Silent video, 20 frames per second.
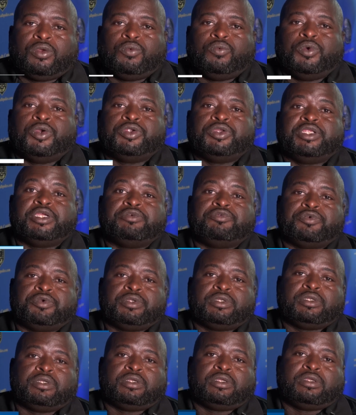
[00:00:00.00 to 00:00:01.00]
We're
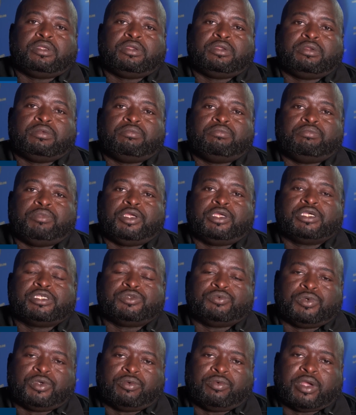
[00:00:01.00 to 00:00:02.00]
different
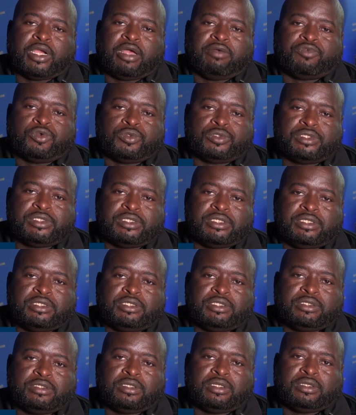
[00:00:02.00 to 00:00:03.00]
because we arrive on
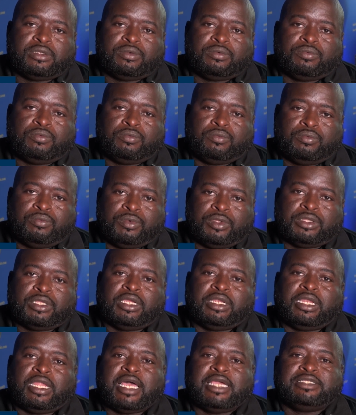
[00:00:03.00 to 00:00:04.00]
scene with
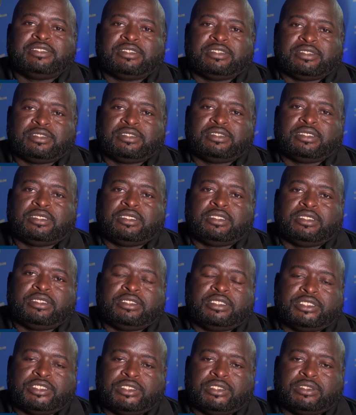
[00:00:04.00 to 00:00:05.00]
a licensed
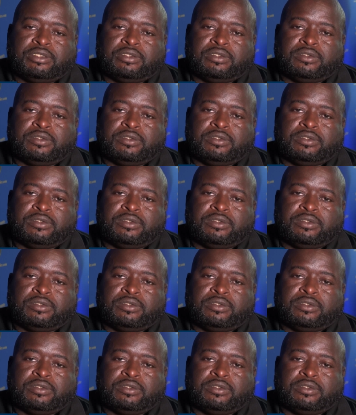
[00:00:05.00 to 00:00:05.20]
clinician